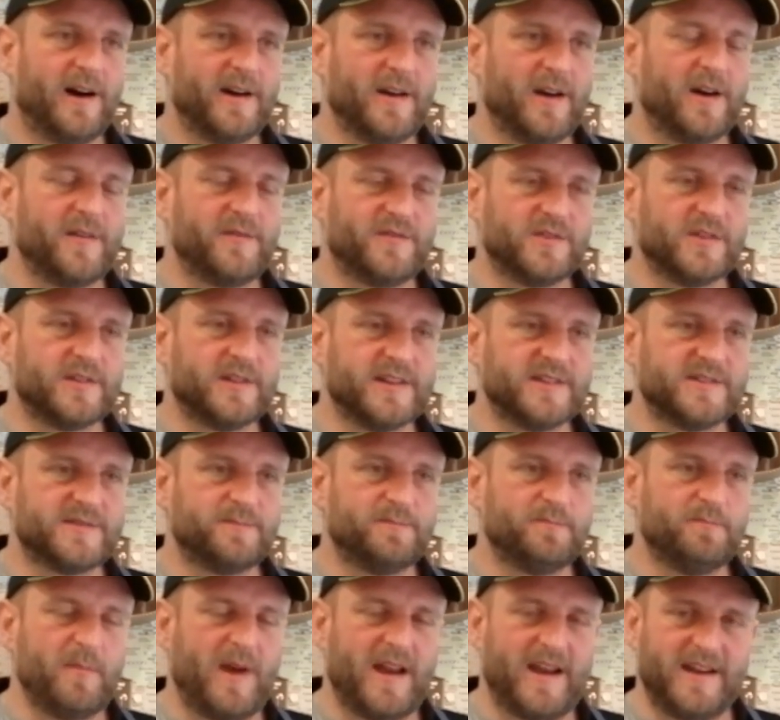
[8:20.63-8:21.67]
I've done
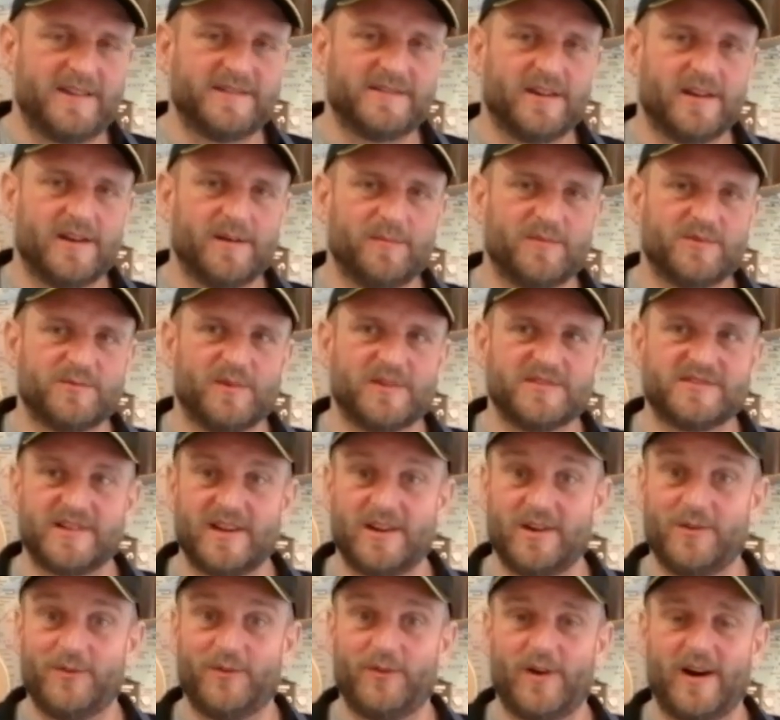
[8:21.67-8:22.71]
this many times
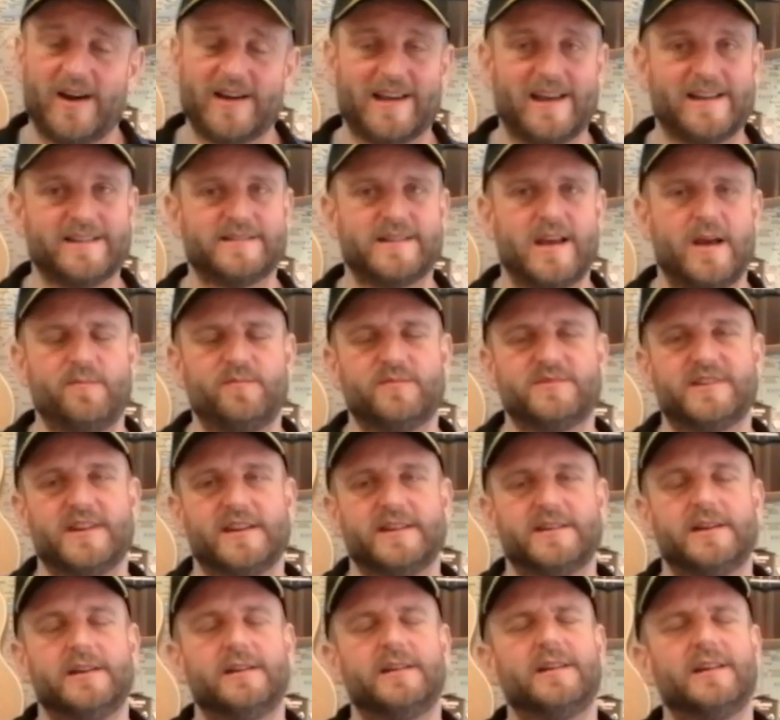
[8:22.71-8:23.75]
myself. I get
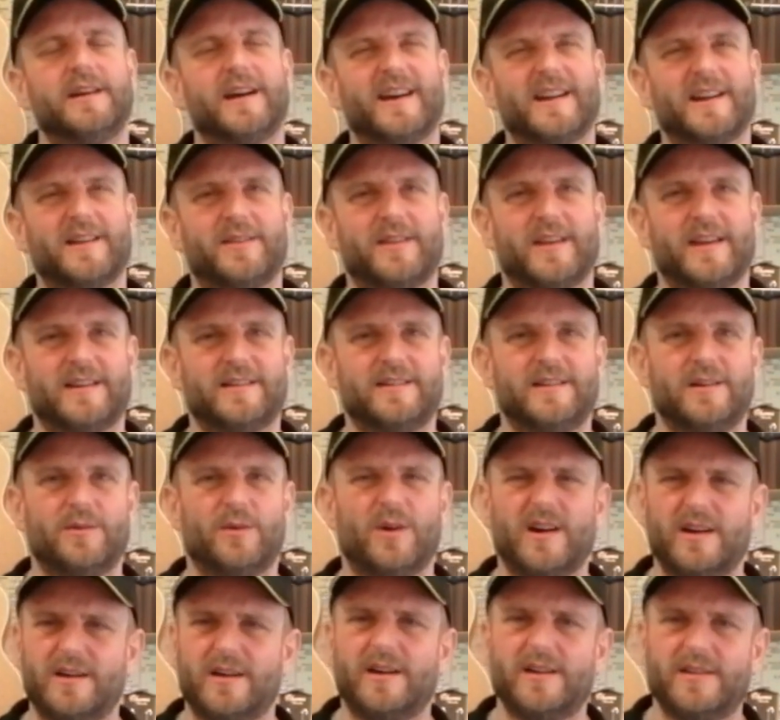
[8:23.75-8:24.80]
tempted and I think,
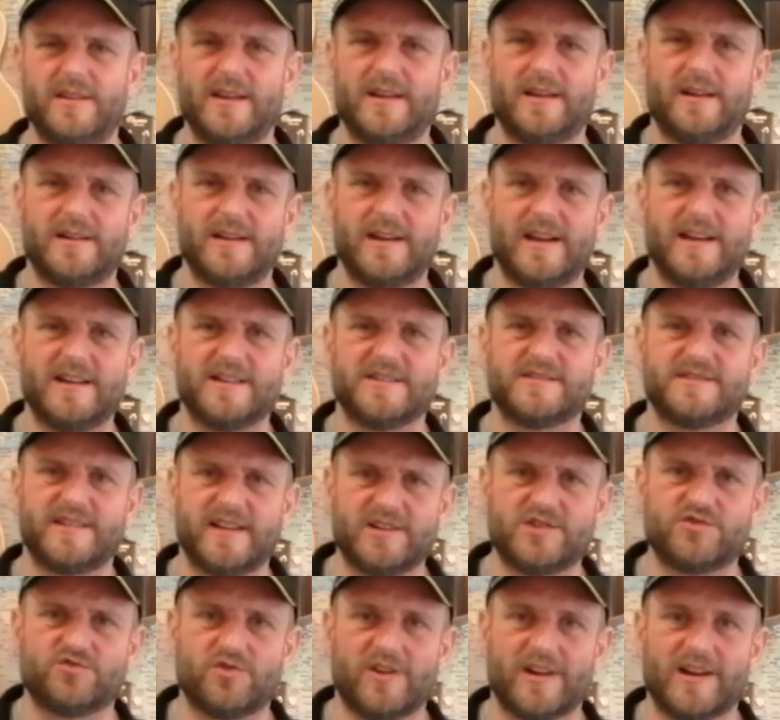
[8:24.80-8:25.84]
you know, I think I need a
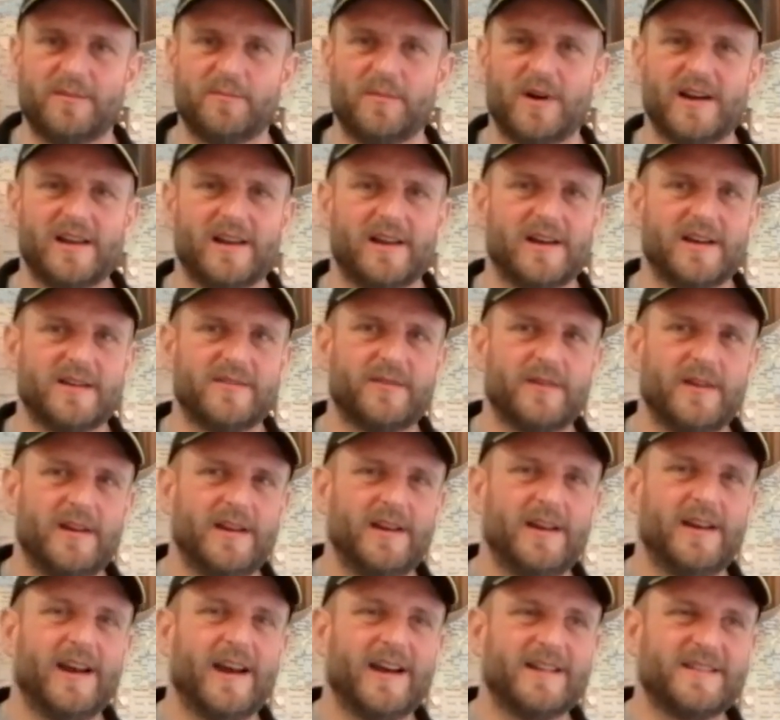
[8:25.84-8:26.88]
6-string in my life,
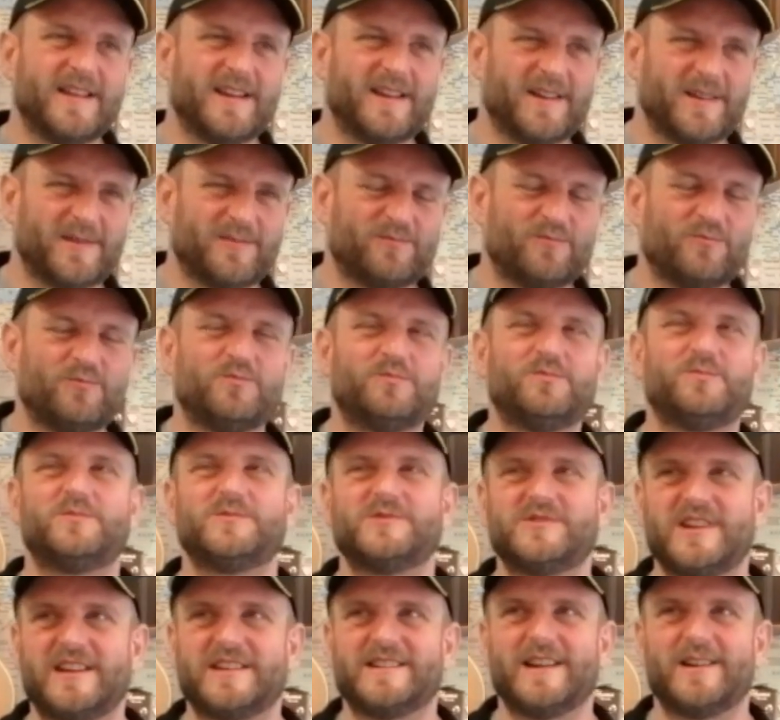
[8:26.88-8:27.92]
and then I
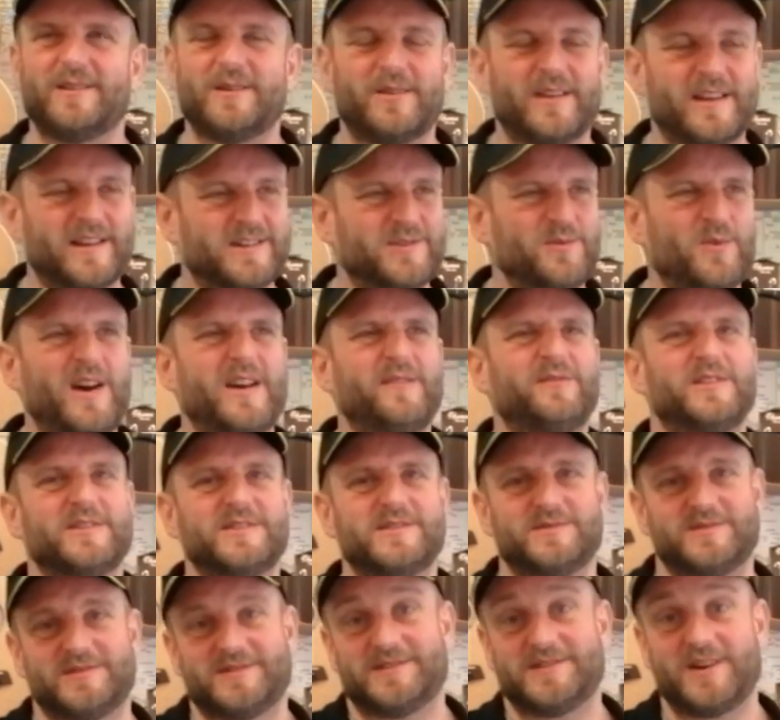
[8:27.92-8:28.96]
sit down and think, do I
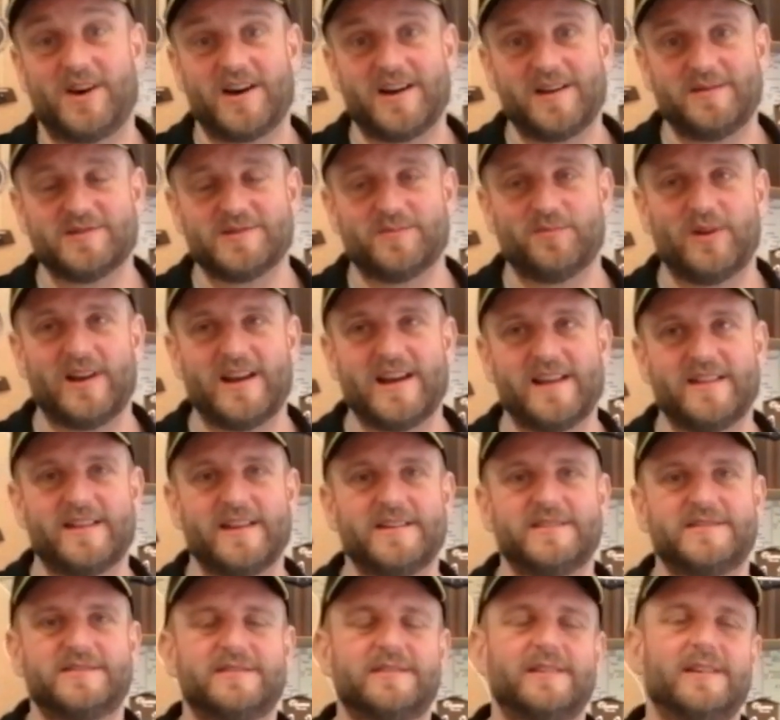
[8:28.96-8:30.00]
have this time to
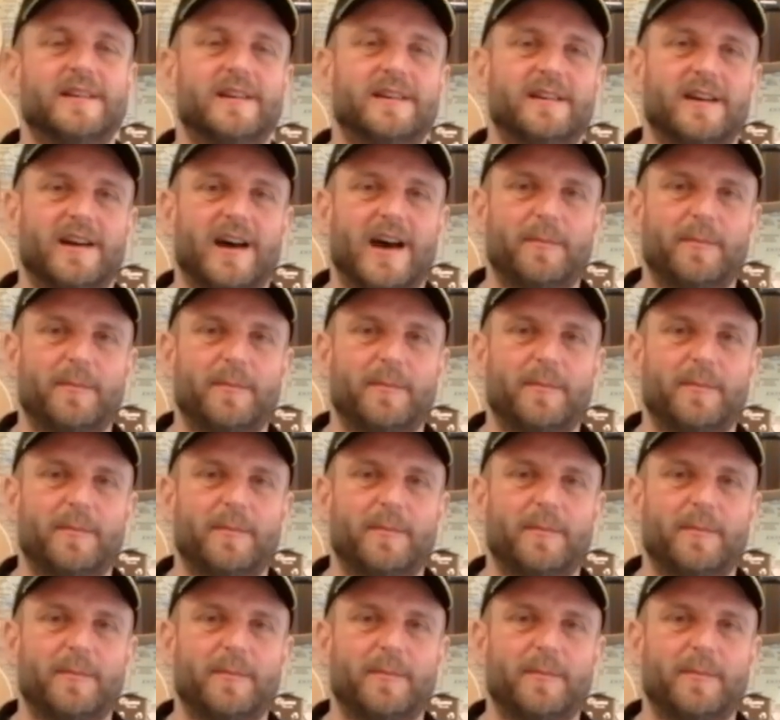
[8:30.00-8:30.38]
play this?